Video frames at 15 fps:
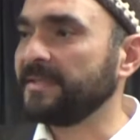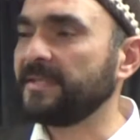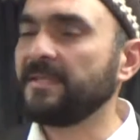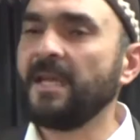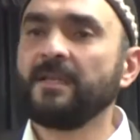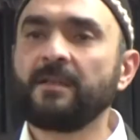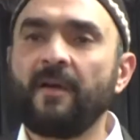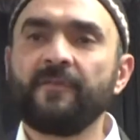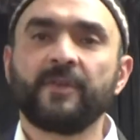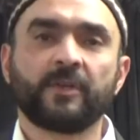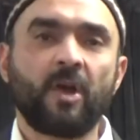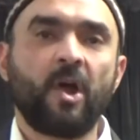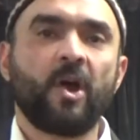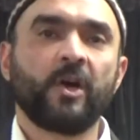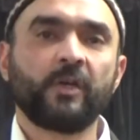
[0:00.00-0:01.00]
state of their
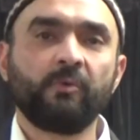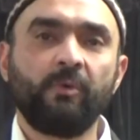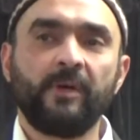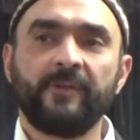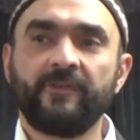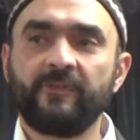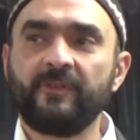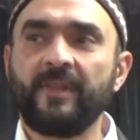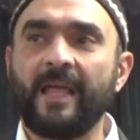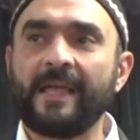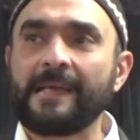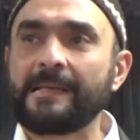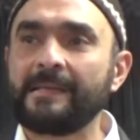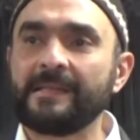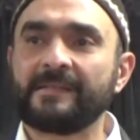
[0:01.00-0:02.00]
heart was
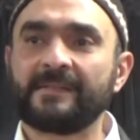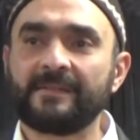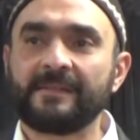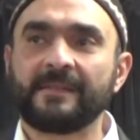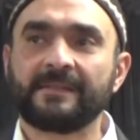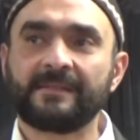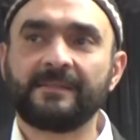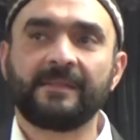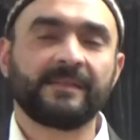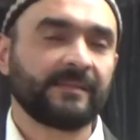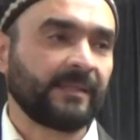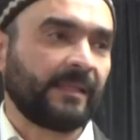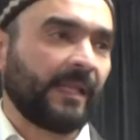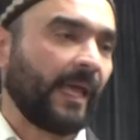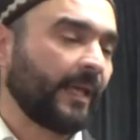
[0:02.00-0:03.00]
like this, this, this,
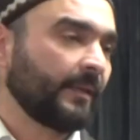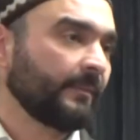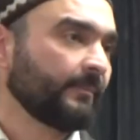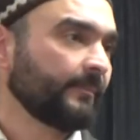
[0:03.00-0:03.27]
and that.